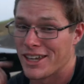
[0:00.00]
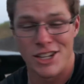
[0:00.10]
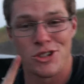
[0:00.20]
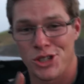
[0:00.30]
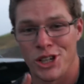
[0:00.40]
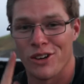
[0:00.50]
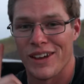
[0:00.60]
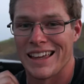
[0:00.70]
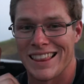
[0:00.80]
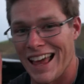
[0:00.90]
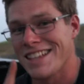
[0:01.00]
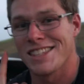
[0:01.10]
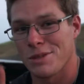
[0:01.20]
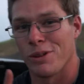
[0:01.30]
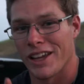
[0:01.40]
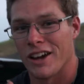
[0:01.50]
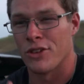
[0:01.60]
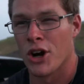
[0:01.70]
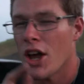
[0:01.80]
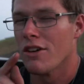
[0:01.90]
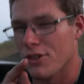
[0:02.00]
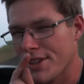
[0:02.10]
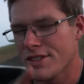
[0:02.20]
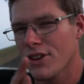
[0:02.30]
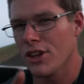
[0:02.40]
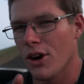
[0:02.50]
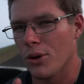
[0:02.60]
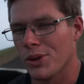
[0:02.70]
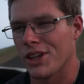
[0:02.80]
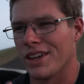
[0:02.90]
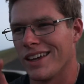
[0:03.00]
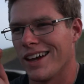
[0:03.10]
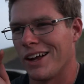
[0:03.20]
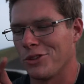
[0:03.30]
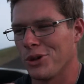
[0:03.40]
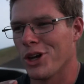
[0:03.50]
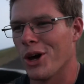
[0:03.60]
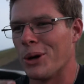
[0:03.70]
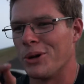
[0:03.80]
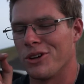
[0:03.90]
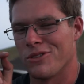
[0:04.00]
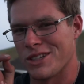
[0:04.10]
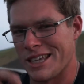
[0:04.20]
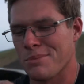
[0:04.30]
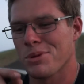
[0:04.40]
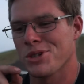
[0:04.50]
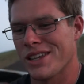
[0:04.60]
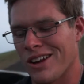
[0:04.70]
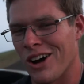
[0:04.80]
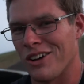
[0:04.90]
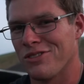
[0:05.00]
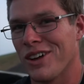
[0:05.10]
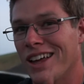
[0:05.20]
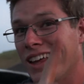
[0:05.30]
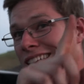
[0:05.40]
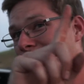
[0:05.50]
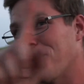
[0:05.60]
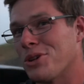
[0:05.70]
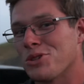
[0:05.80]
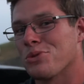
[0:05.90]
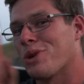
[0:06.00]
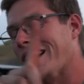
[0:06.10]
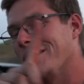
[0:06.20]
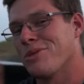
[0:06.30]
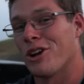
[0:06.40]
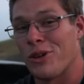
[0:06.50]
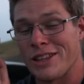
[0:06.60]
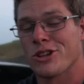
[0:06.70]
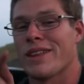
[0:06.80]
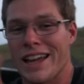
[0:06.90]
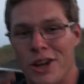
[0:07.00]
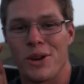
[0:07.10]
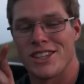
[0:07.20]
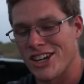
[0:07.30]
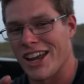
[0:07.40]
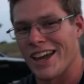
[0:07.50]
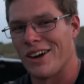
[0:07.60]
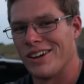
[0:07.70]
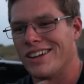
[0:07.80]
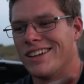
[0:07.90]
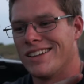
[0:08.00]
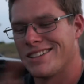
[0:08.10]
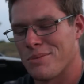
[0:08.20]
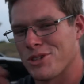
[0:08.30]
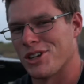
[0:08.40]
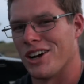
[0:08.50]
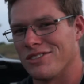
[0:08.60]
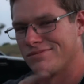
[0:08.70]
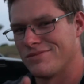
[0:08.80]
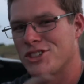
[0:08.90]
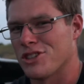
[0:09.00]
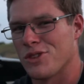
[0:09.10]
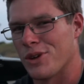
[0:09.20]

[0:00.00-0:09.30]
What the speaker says: to get yourself a license plate cover, for this video only, I'll do a code for 10% off. Code is right up there. You insert that code at checkout, 10% off. It's just for you